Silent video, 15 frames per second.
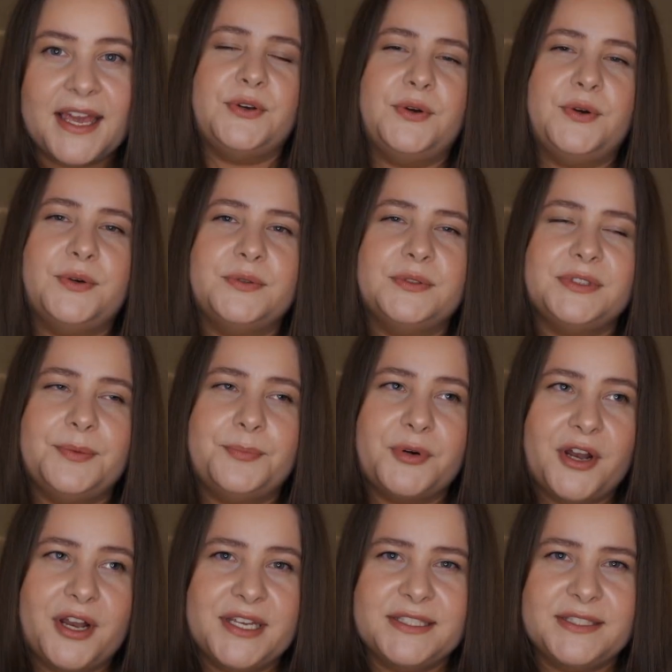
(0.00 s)
So the
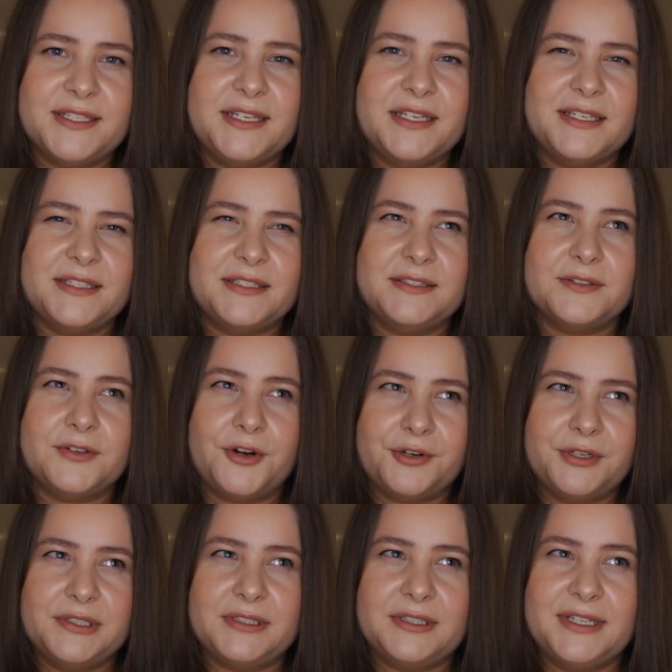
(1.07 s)
price is
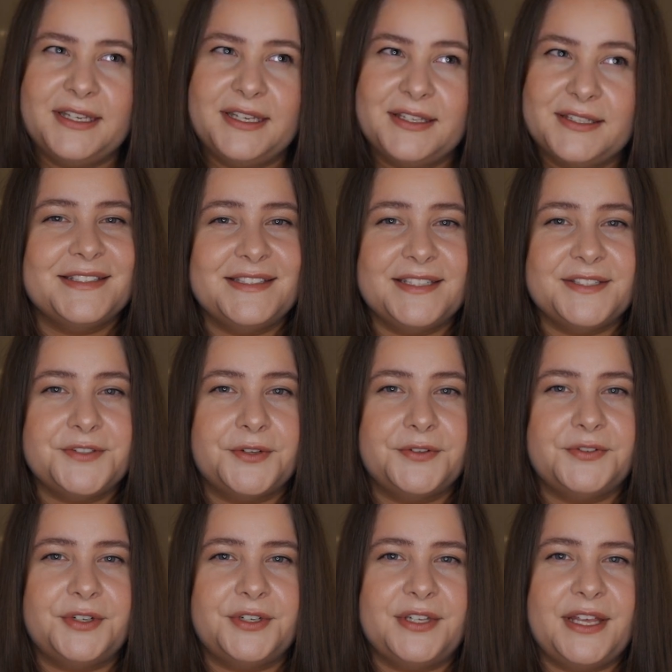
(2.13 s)
currently
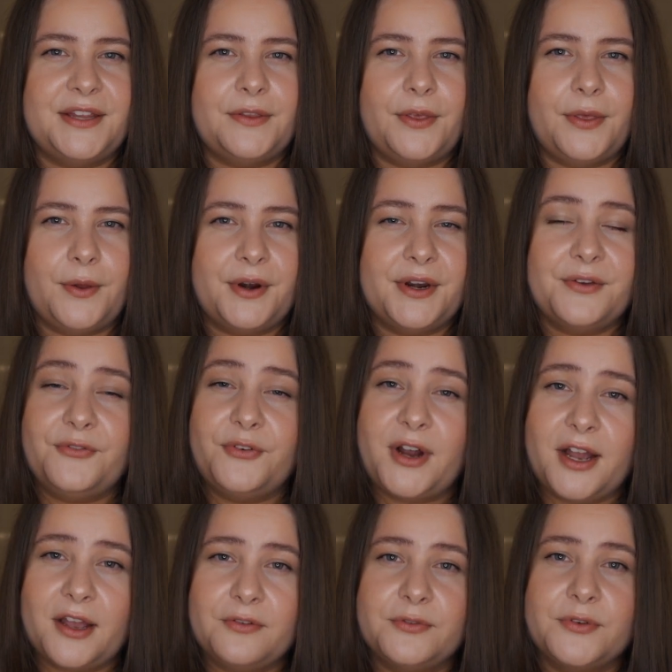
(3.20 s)

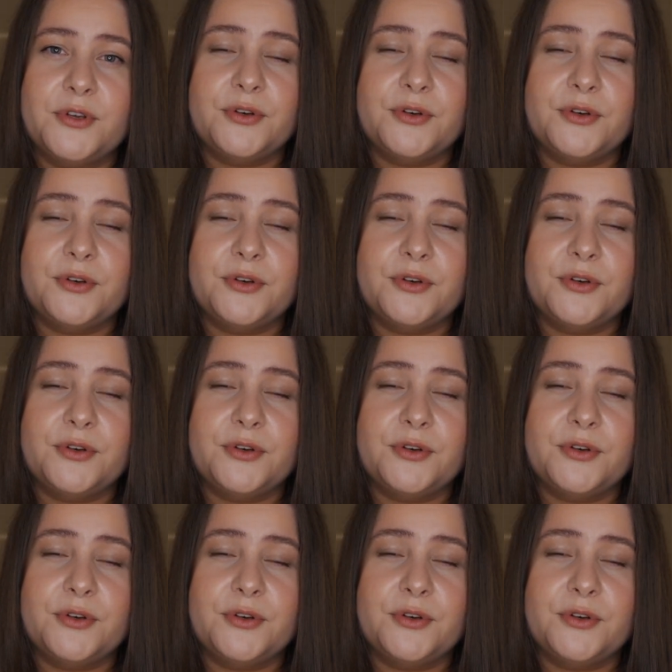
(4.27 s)
635